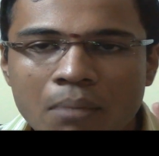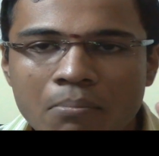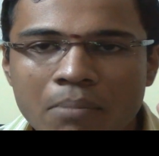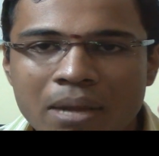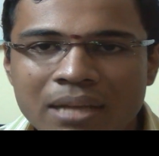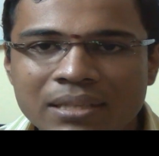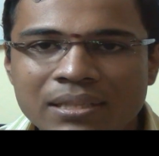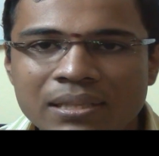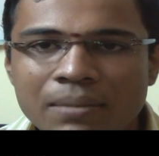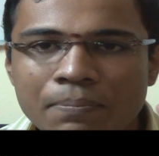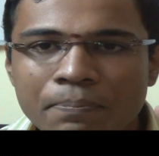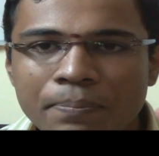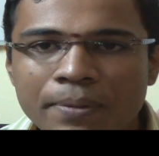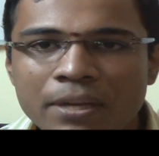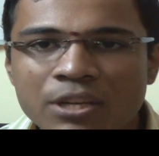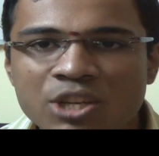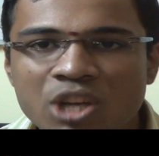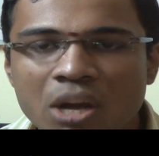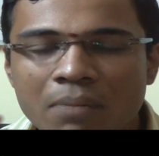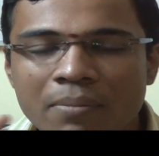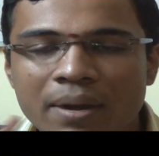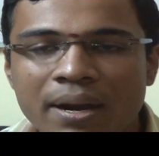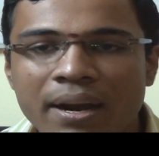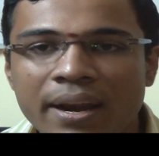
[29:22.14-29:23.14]
by simple
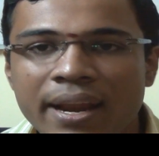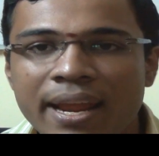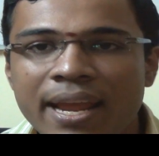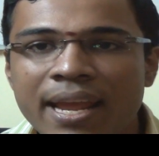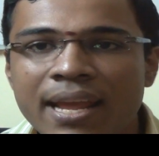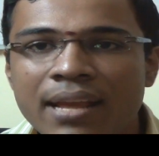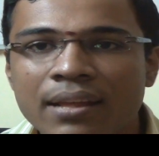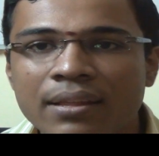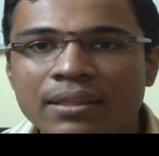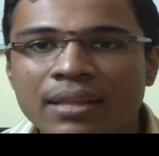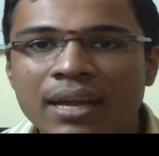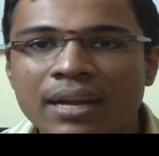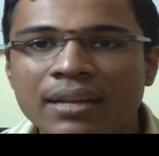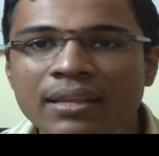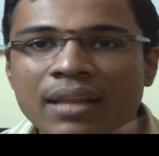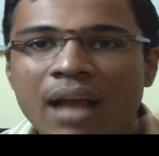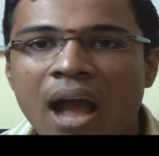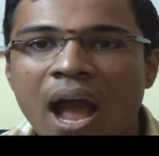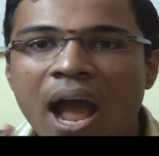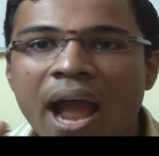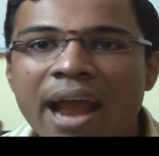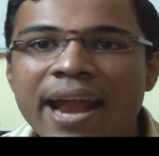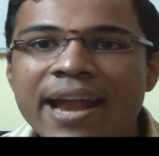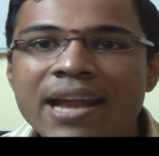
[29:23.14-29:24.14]
geometry that
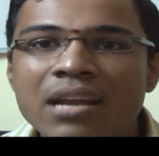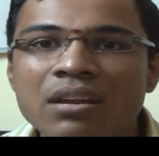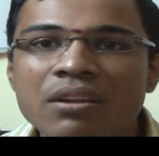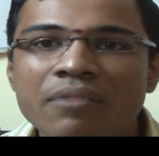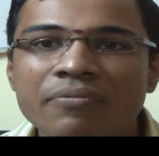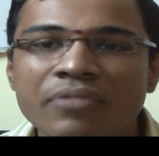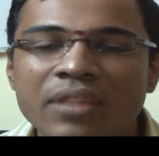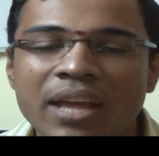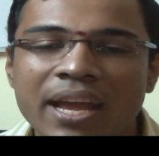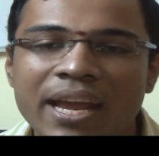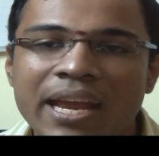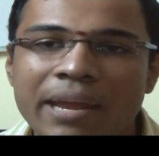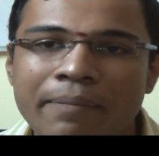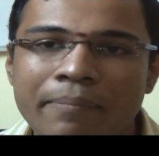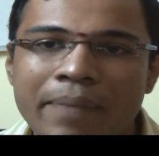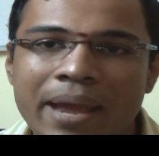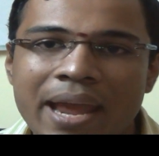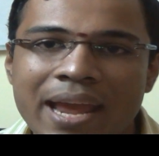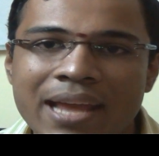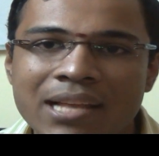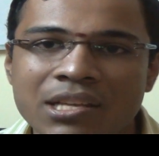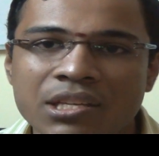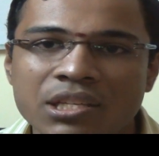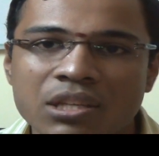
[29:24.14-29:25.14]
the height of the
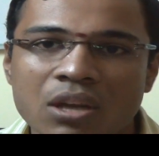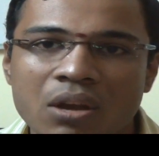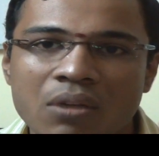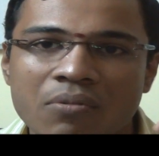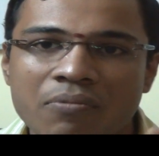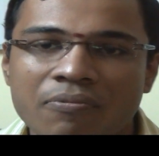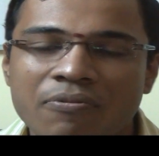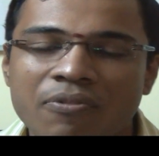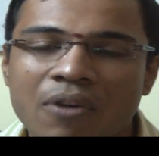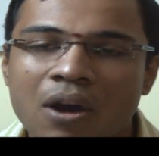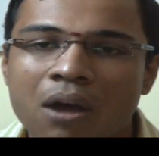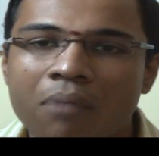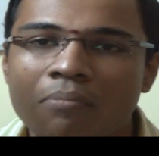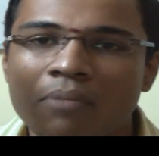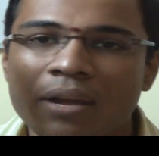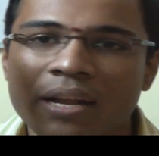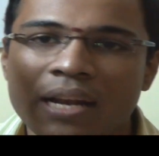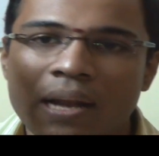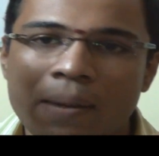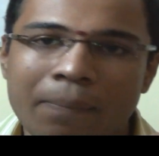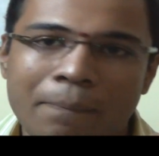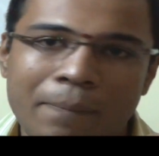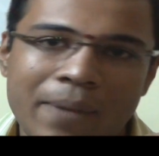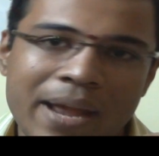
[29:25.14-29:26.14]
image formed
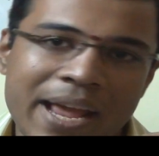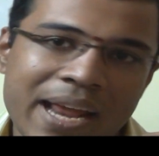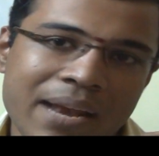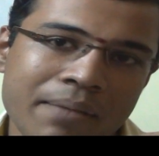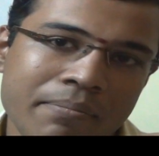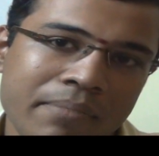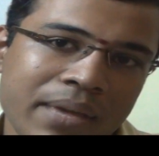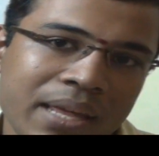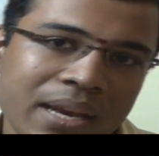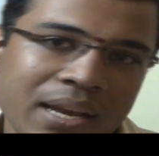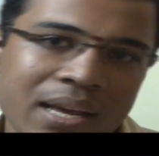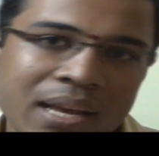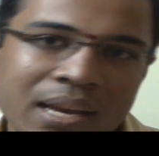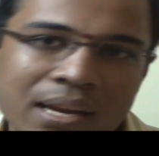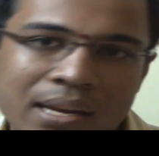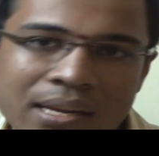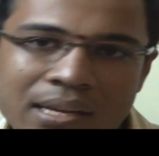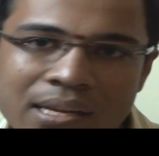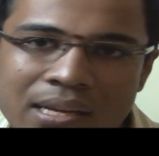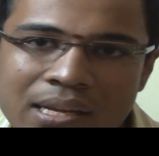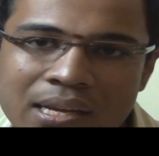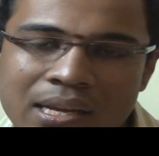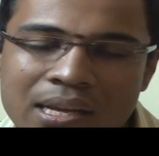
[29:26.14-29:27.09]
in a plane mirror,